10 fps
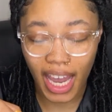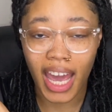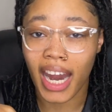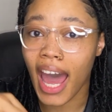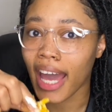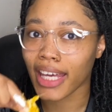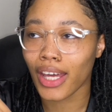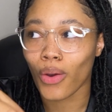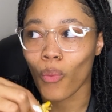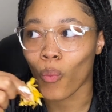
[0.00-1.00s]
and I
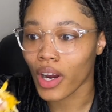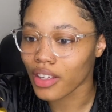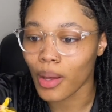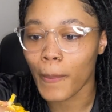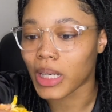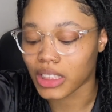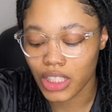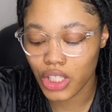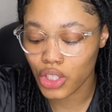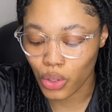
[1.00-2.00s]
can't wear them because
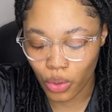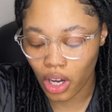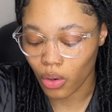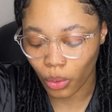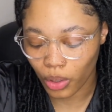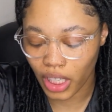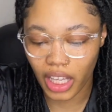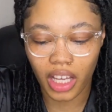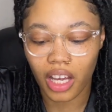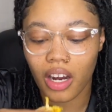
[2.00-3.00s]
it's too cold.
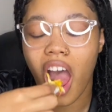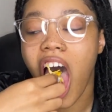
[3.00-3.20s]
And